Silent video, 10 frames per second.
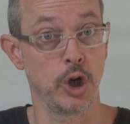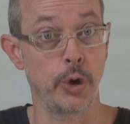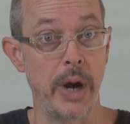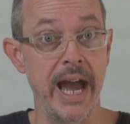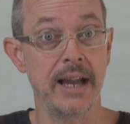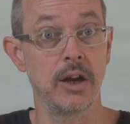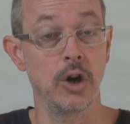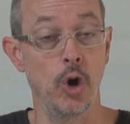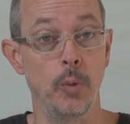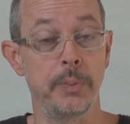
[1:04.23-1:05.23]
crack
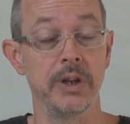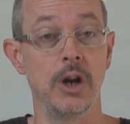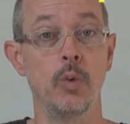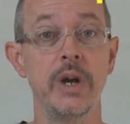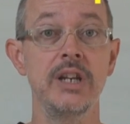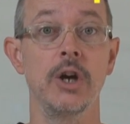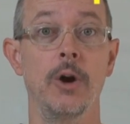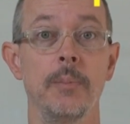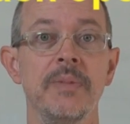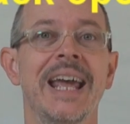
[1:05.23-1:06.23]
open a
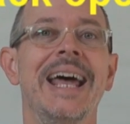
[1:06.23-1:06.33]
window.